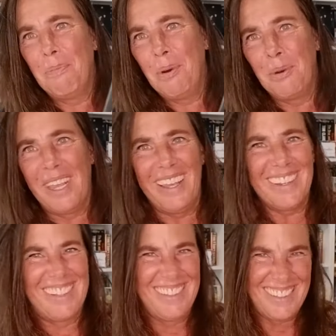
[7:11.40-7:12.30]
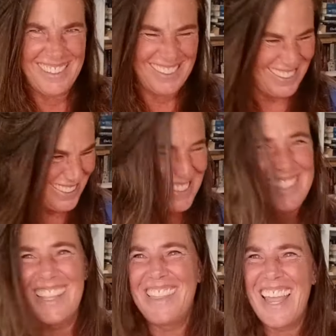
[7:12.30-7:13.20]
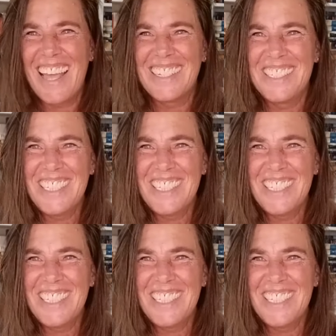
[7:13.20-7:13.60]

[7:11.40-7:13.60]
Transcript: the pony that they had to